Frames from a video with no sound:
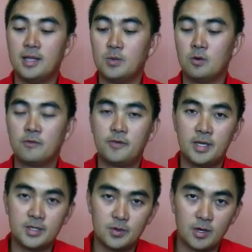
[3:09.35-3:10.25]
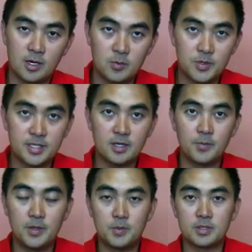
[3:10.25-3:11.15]
and they won't fit into 100%
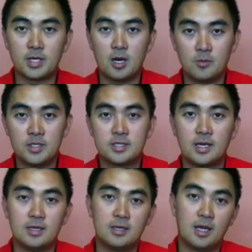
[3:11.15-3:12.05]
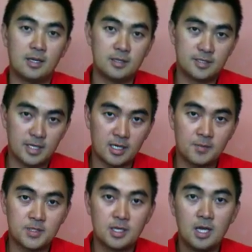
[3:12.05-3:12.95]
of people's helmets and
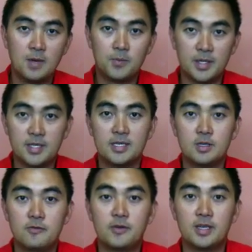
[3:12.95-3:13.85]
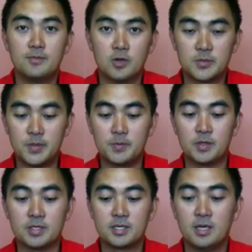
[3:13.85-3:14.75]
setups, but they do fit in most
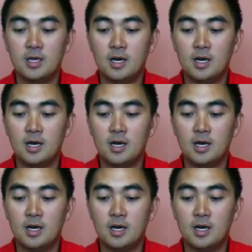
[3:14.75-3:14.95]
people's.